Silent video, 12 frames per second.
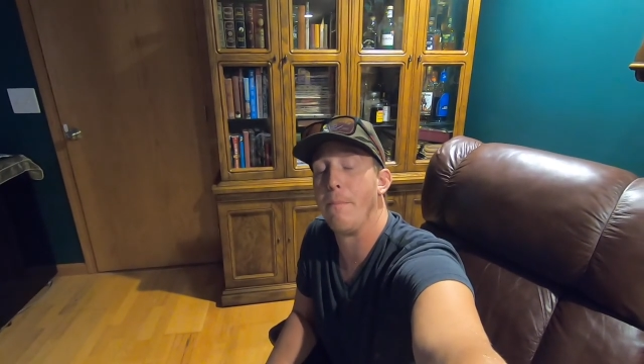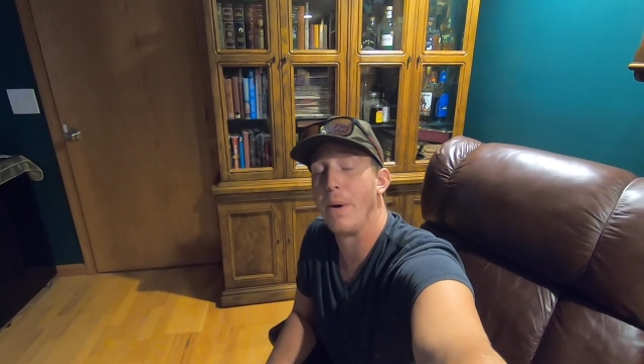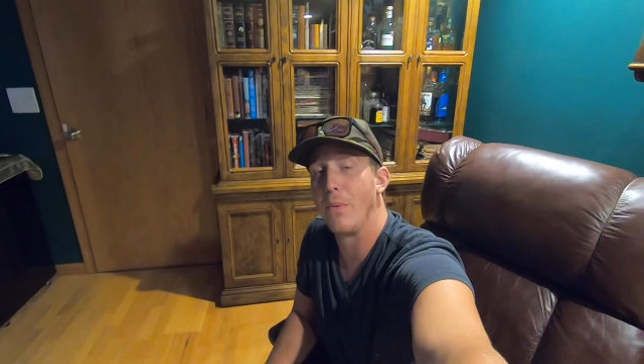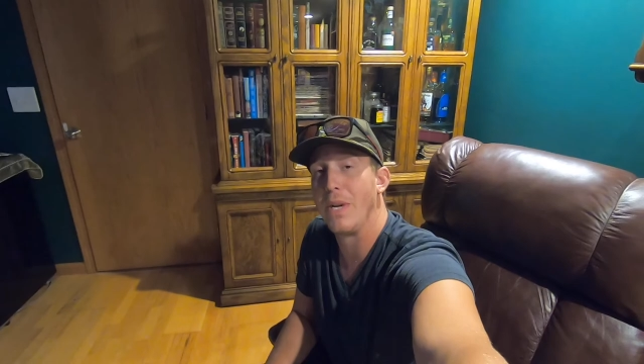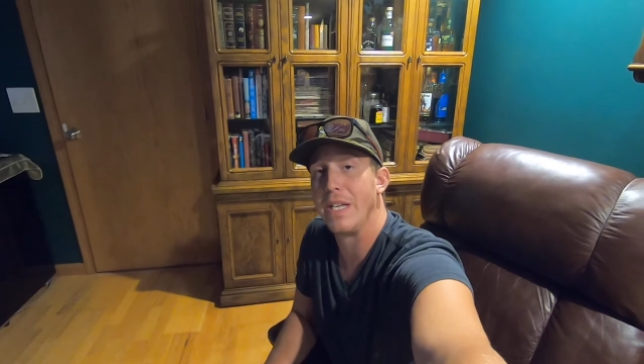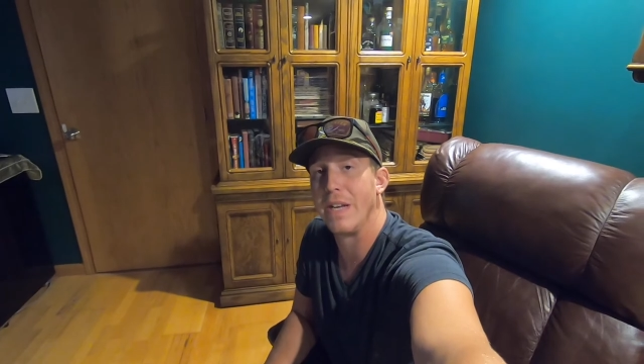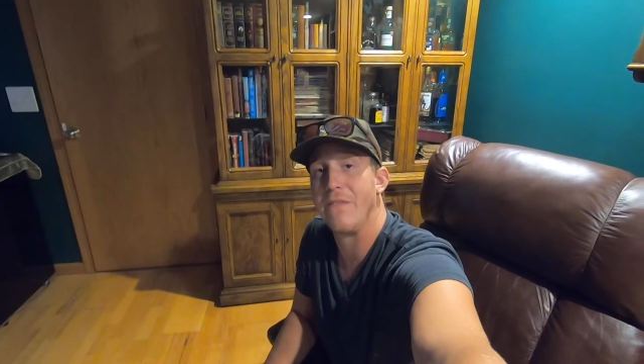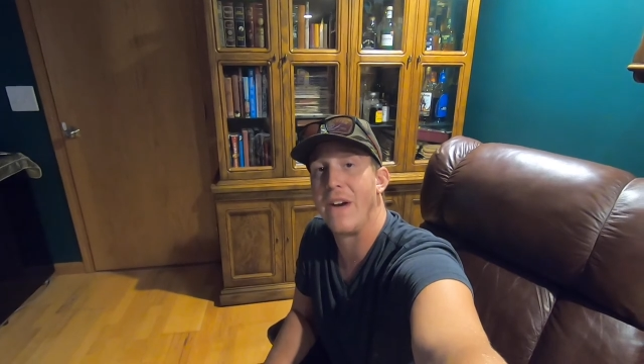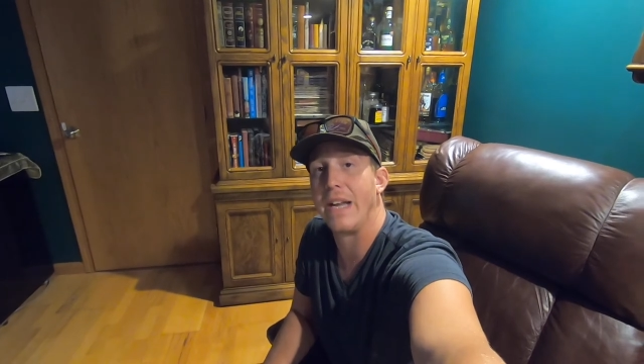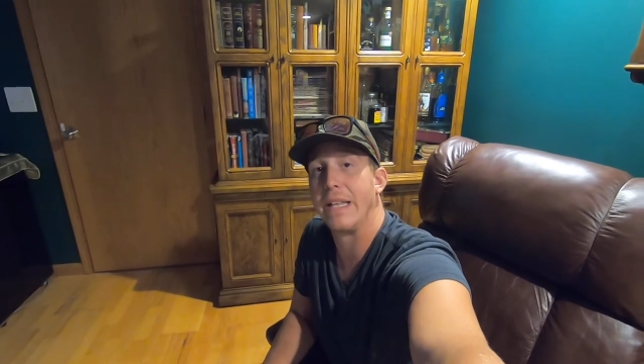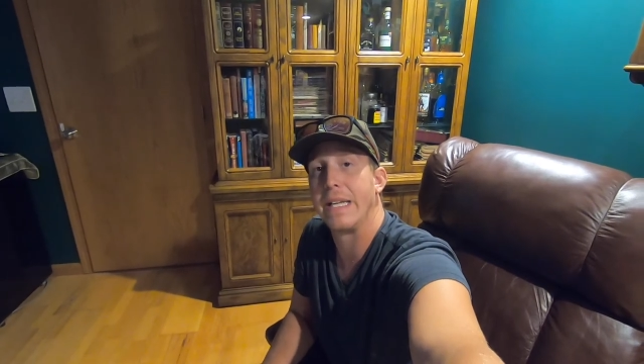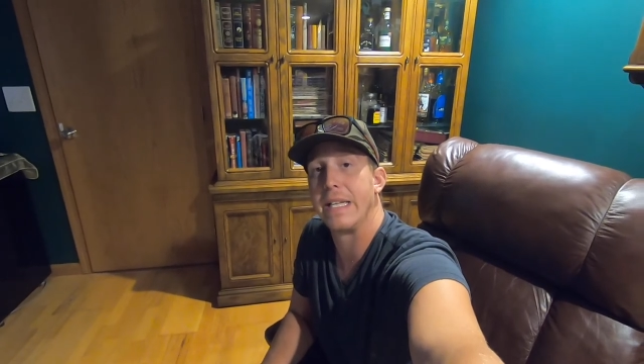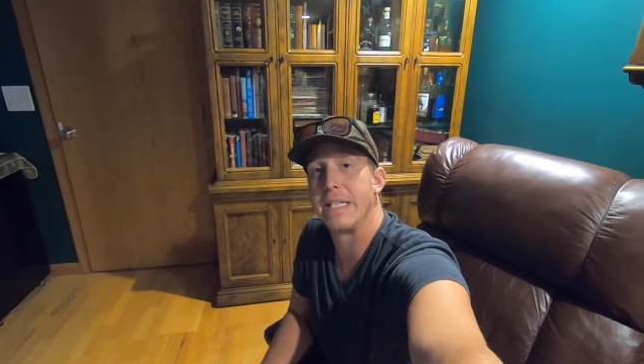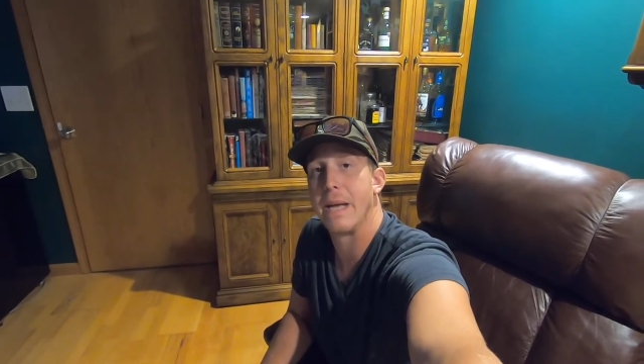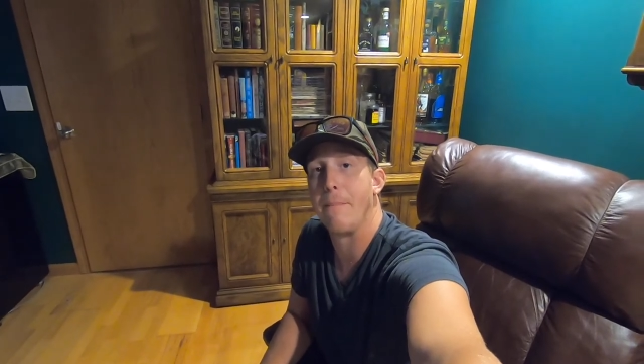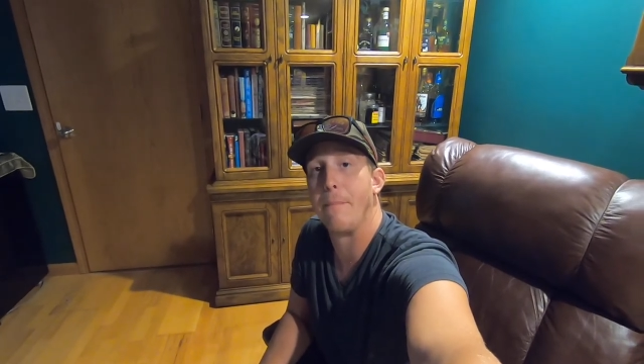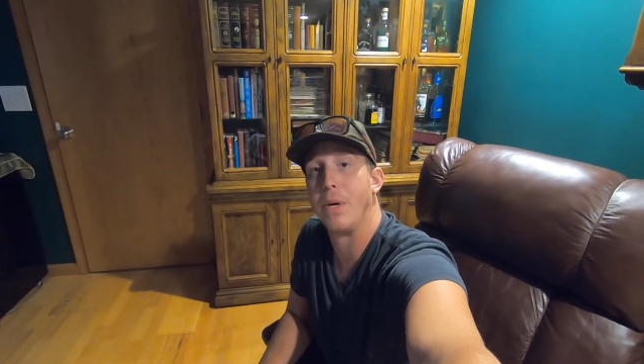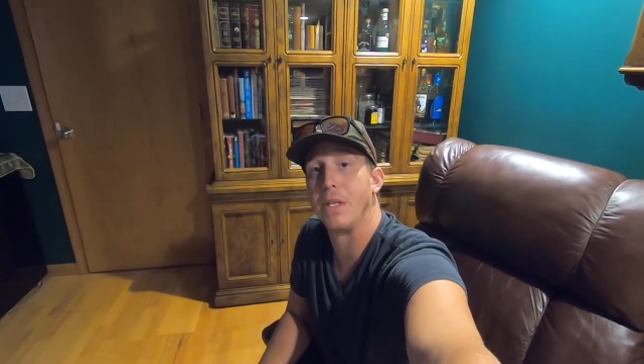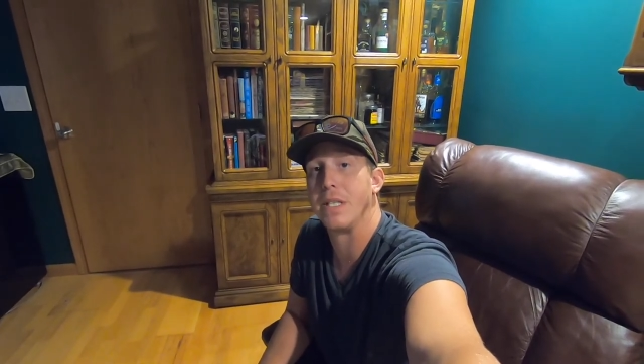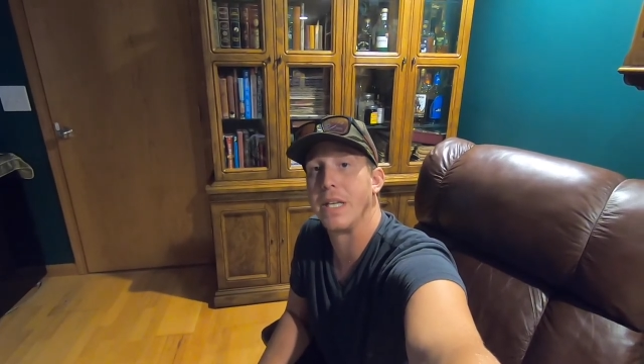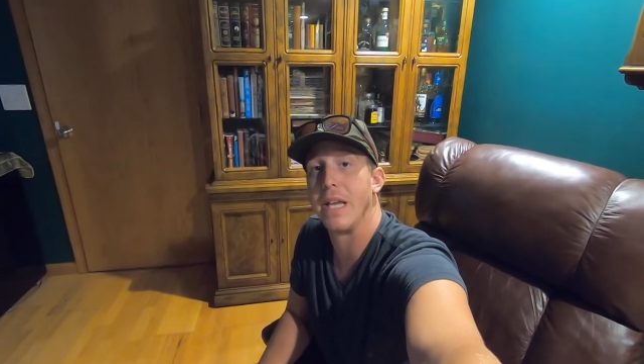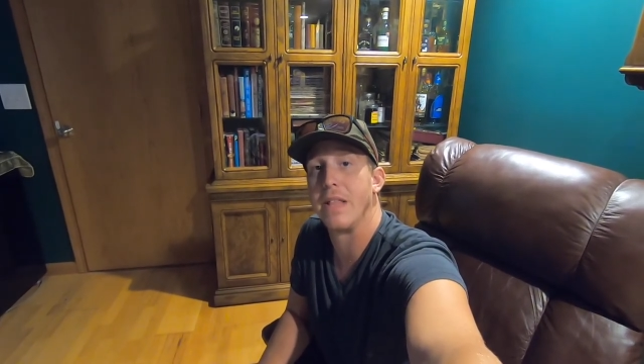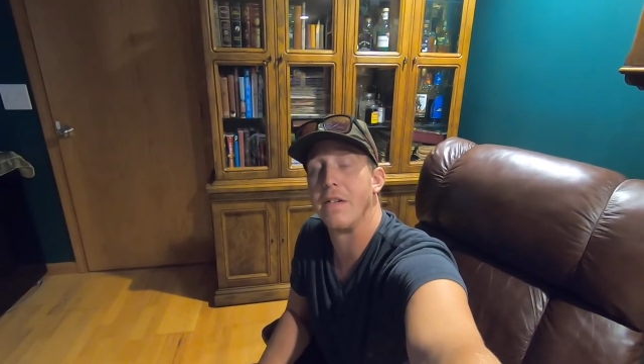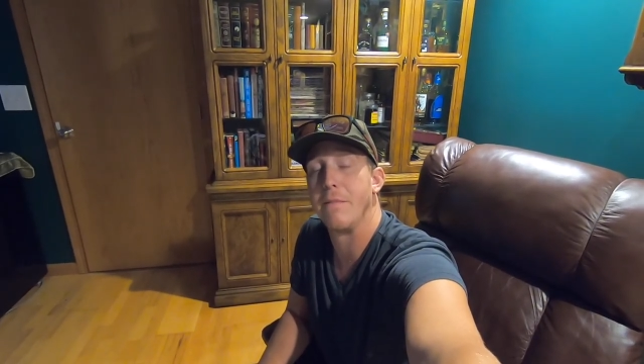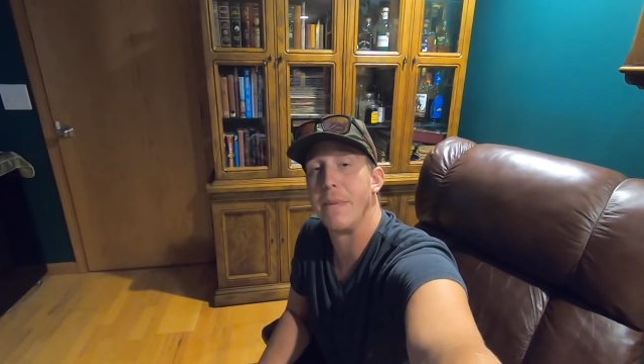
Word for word: but we did finally get something put together of